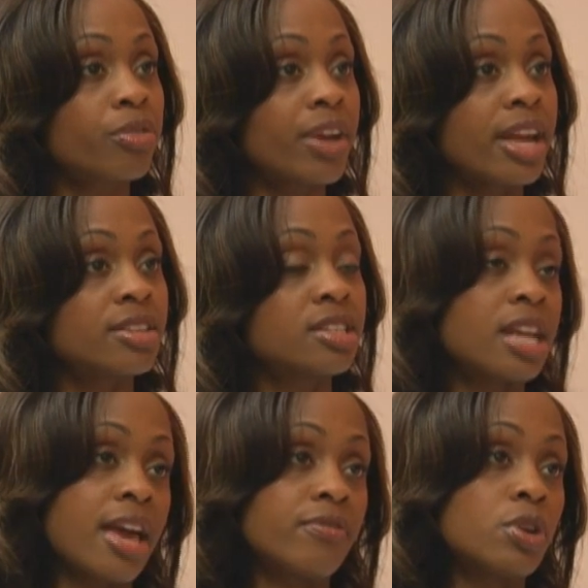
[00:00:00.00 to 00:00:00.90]
veins and
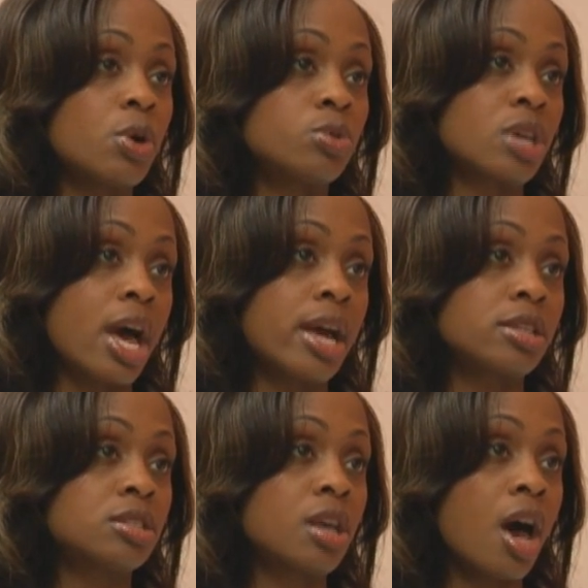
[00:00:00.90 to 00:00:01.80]
have no
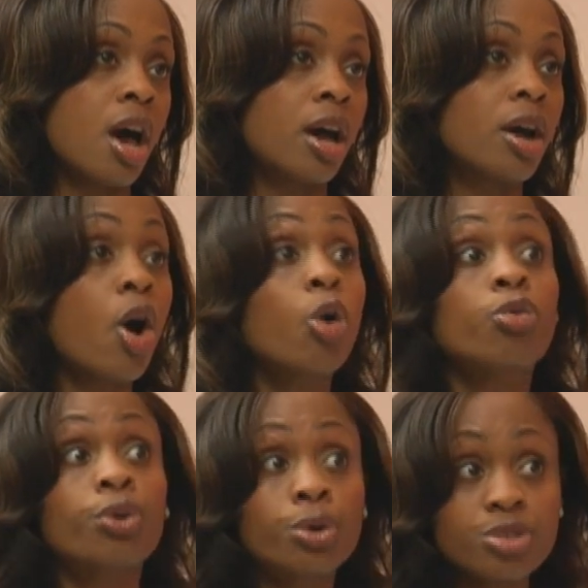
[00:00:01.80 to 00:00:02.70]
signs,
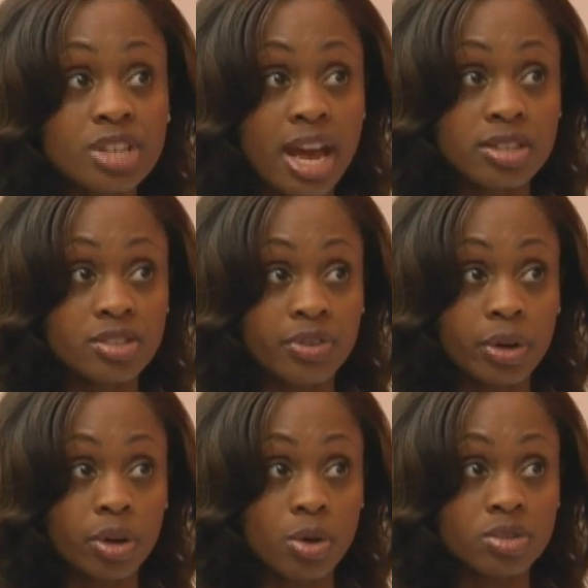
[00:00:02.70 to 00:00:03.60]
overt signs of
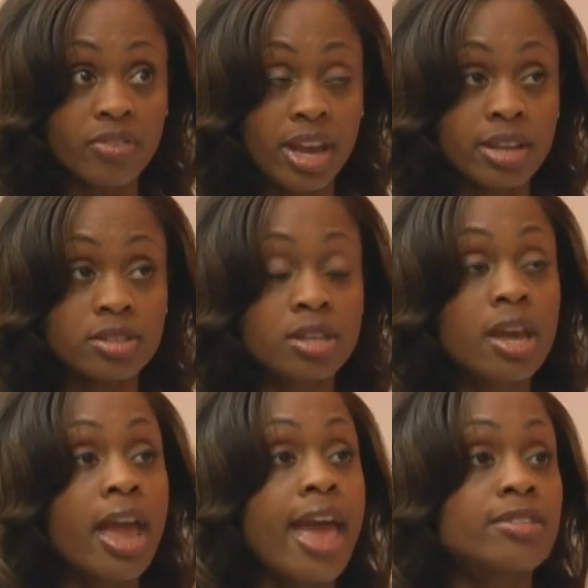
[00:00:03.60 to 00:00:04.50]
varicose veins,
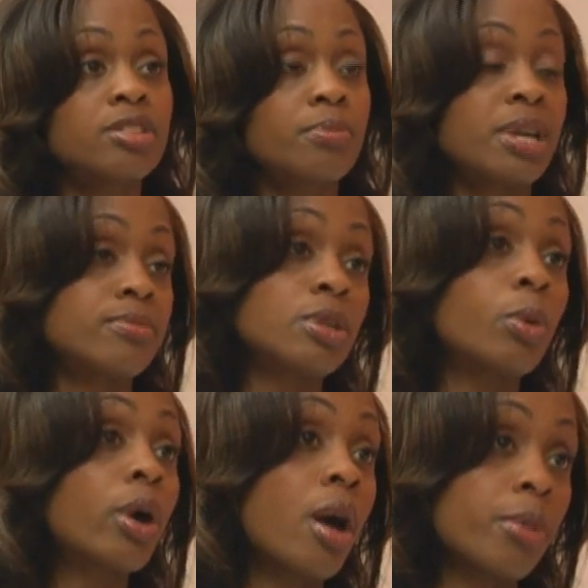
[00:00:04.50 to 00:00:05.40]
and sometimes they
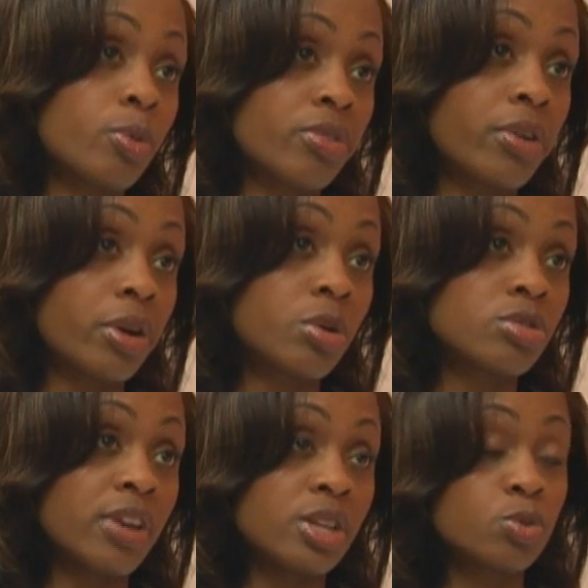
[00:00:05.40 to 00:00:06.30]
will come in with varicose
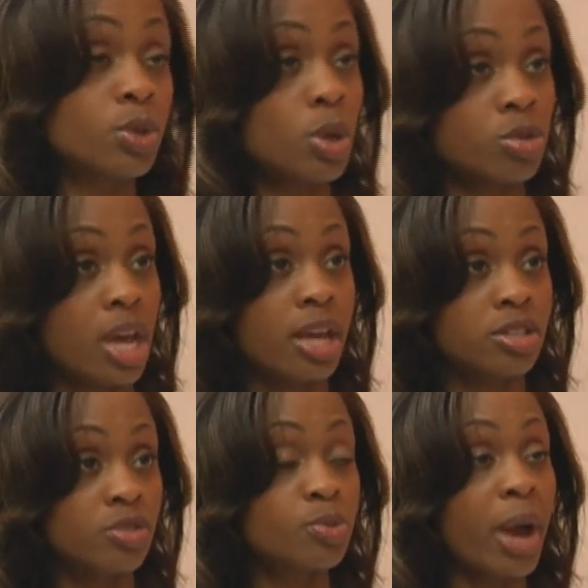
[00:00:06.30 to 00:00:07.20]
veins with no signs
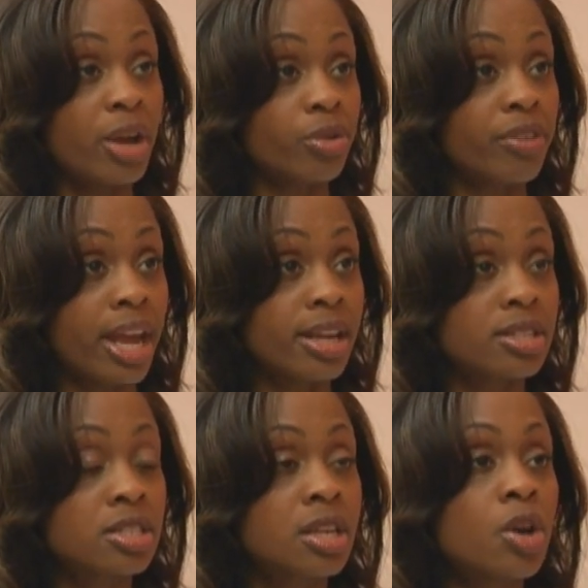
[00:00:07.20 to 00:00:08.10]
of spider
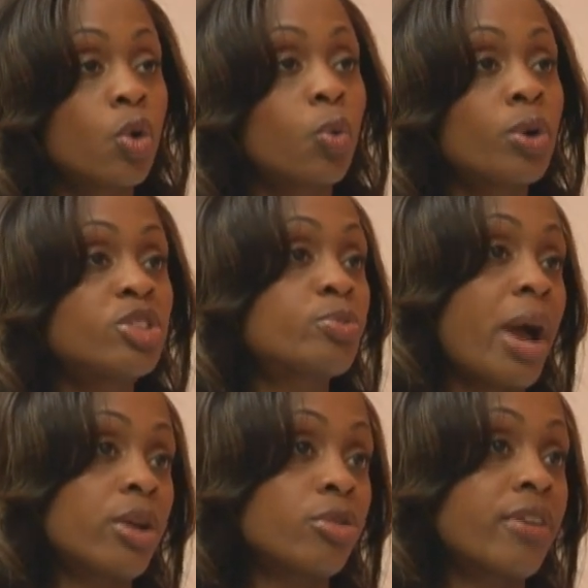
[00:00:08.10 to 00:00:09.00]
veins. With
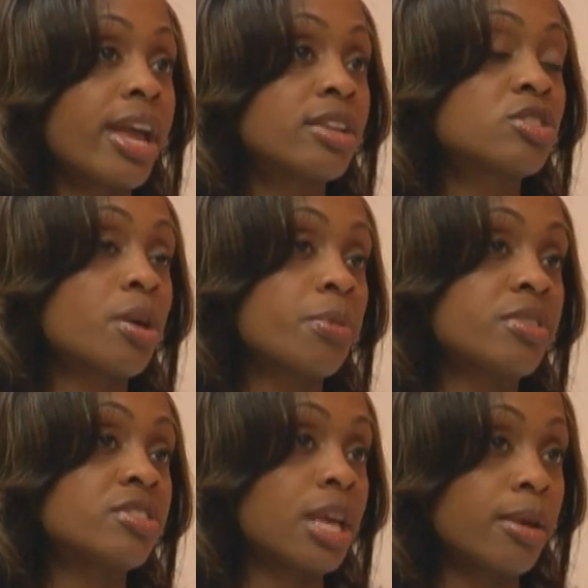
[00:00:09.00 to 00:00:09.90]
spider veins, some of the
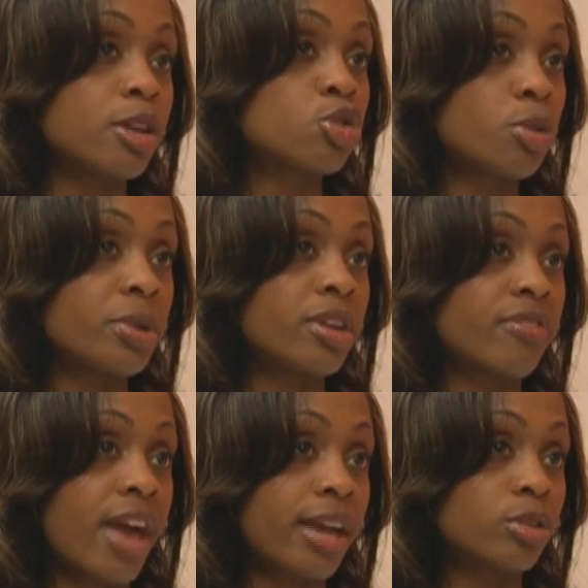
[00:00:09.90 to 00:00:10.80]
same contributing
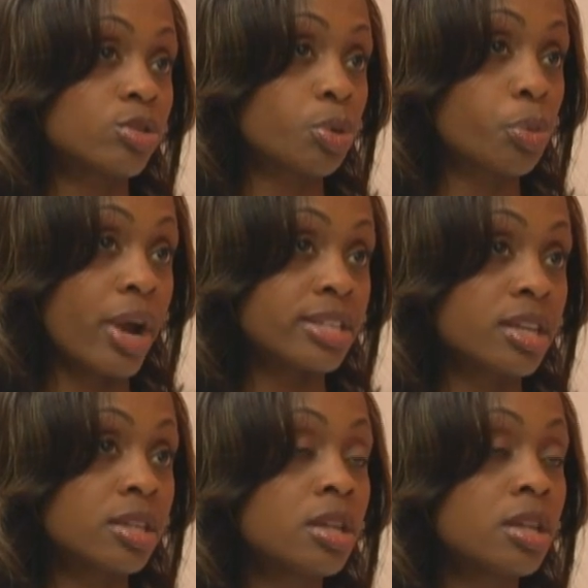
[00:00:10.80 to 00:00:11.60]
factors are present.